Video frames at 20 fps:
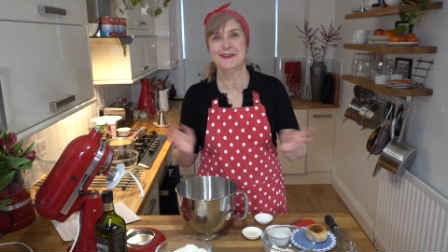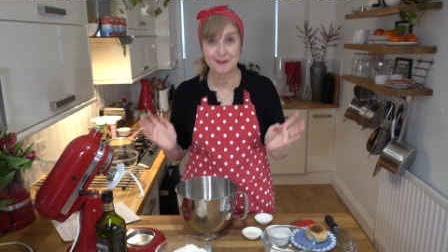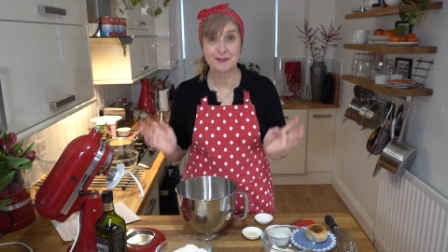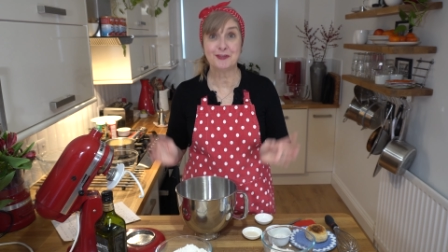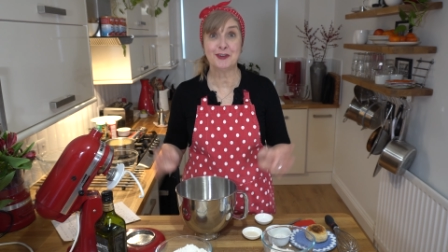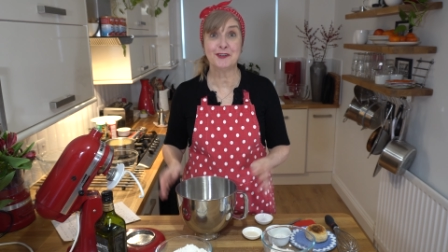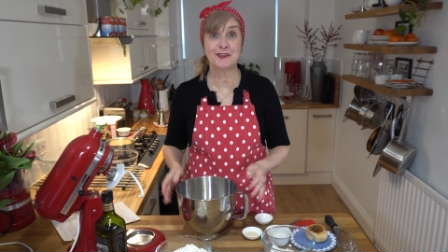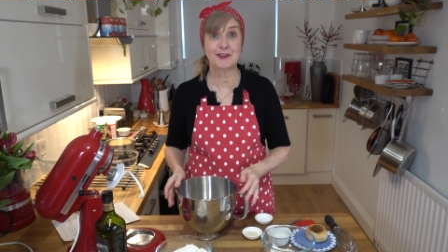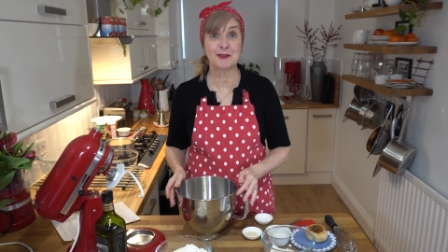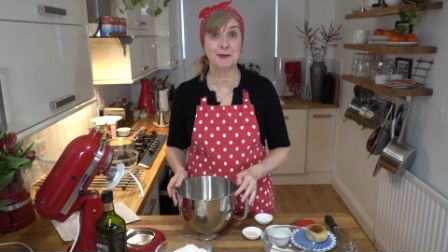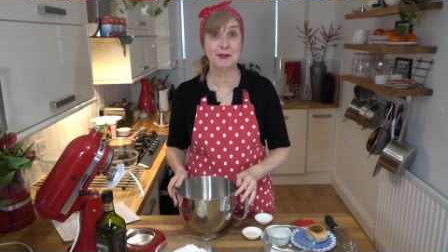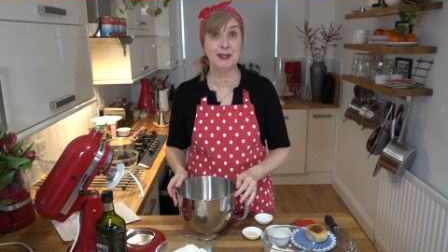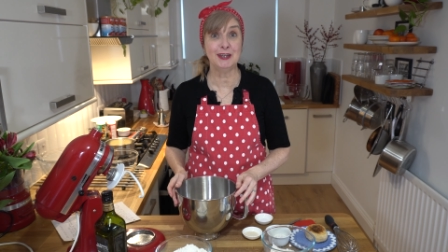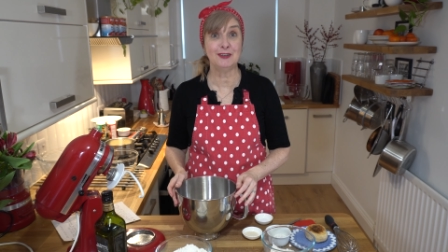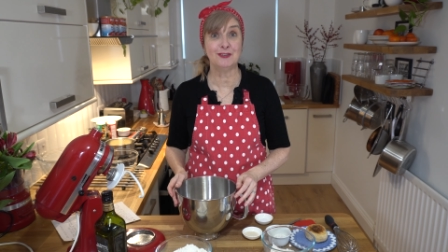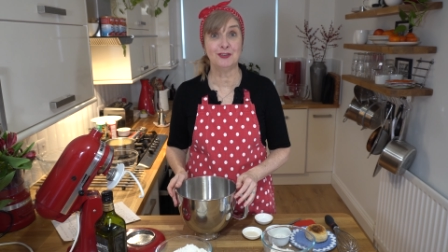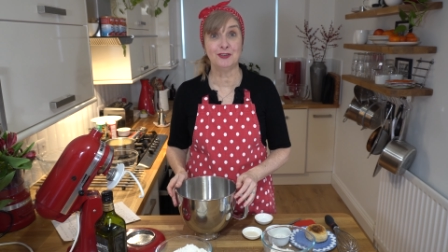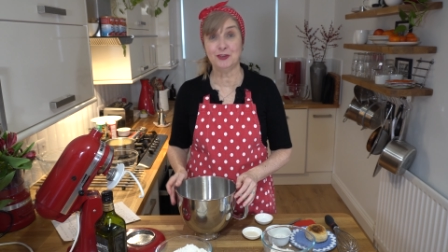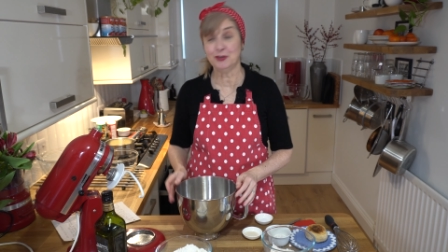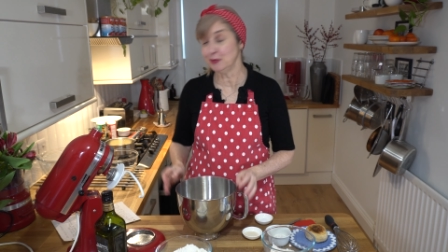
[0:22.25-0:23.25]
First step we need
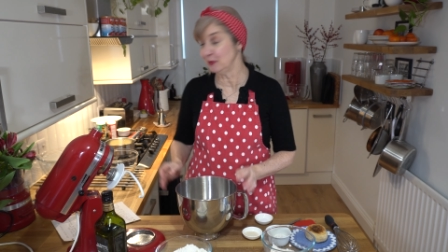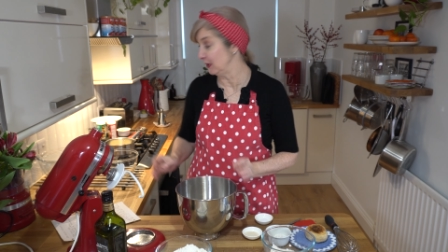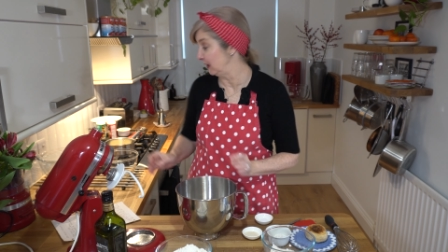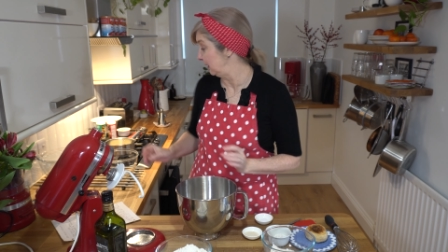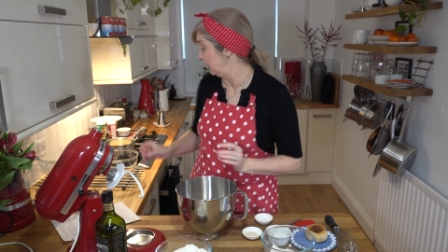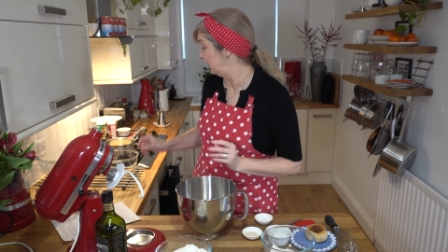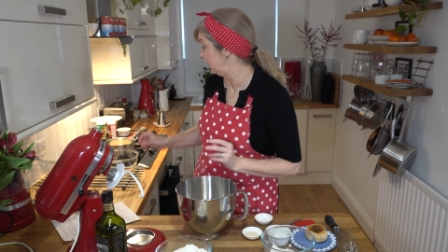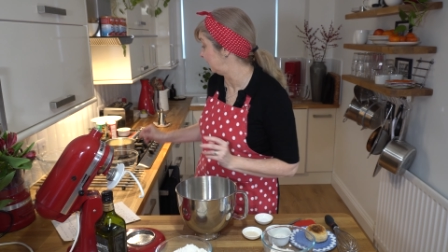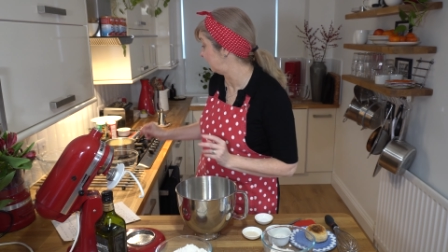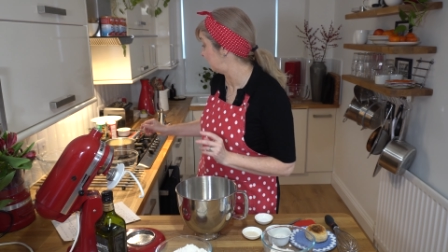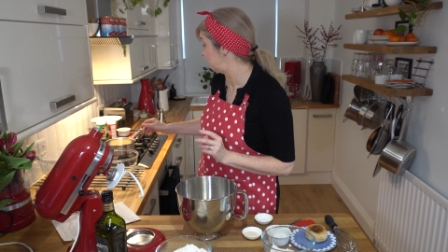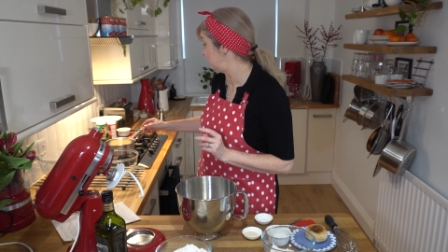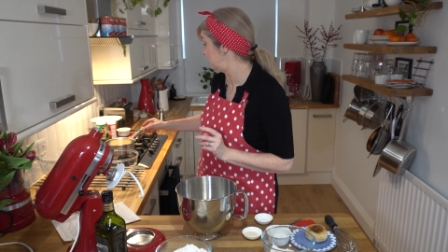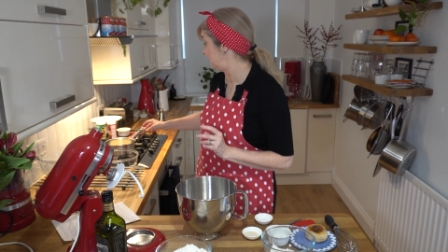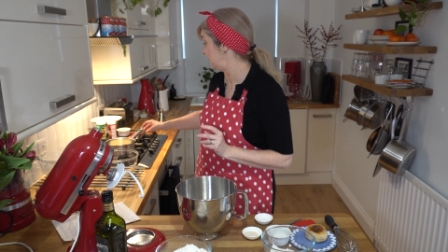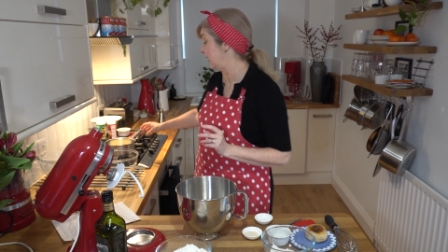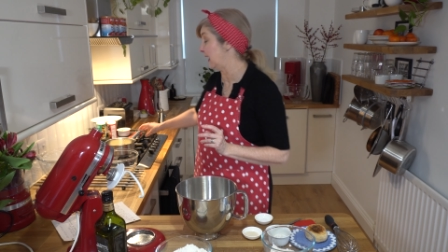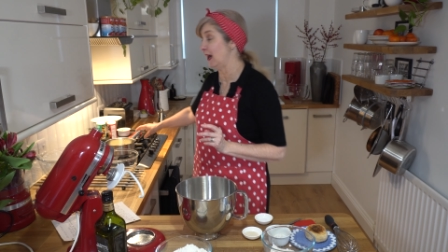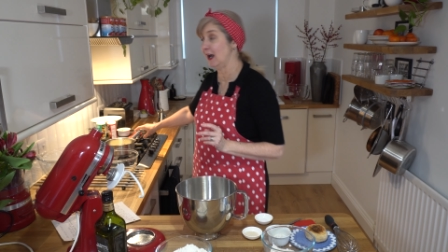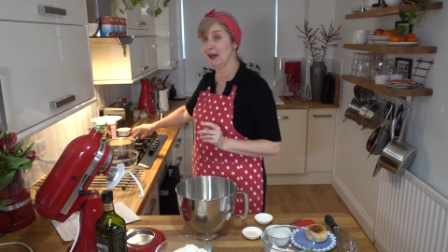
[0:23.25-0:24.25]
to do is,
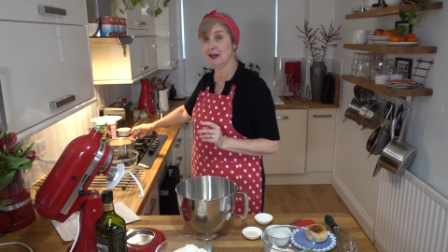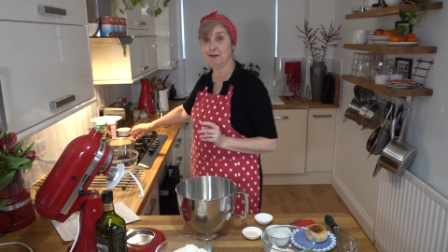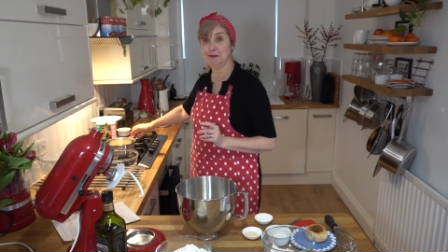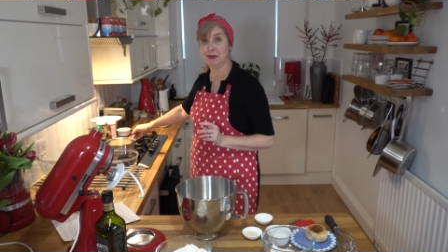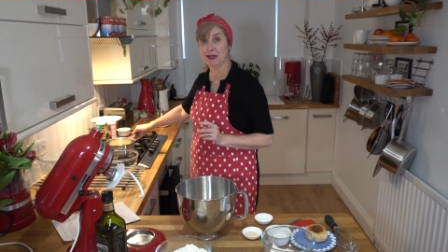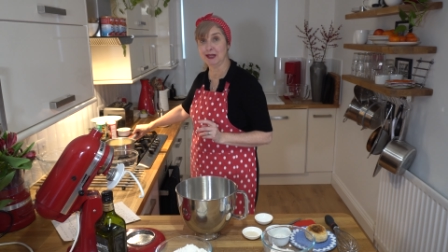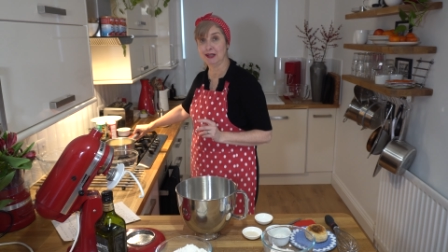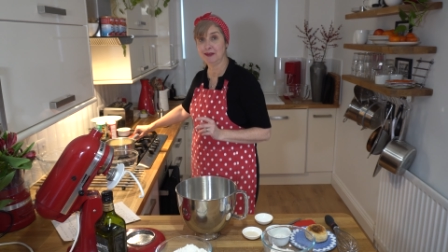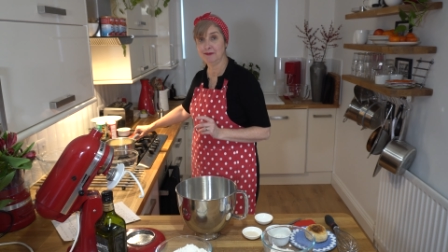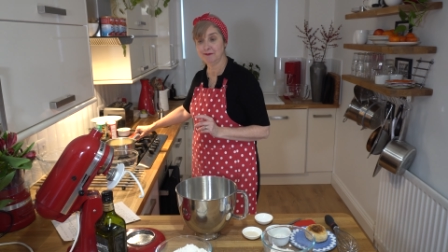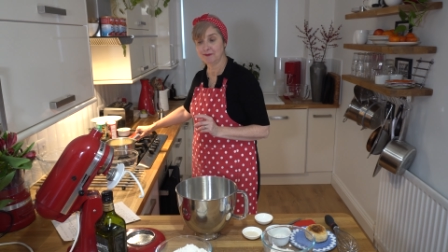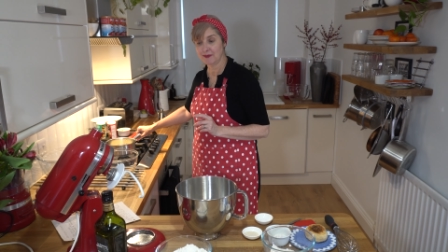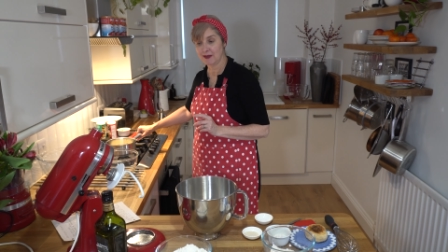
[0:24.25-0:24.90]
behind me,